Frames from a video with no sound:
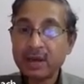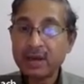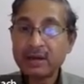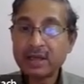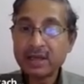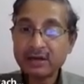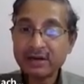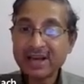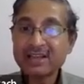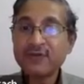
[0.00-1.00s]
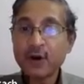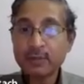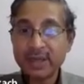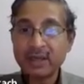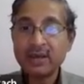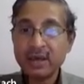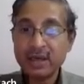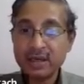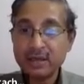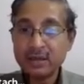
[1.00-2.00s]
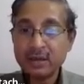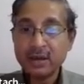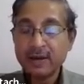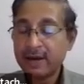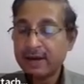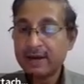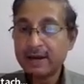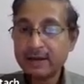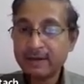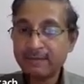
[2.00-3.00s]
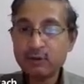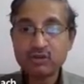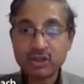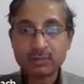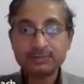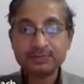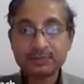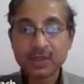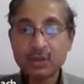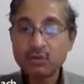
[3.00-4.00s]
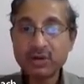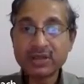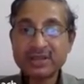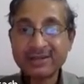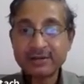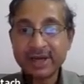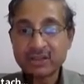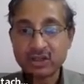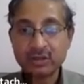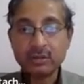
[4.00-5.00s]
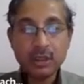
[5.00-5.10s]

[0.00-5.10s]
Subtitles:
really transforming in future towards the direction.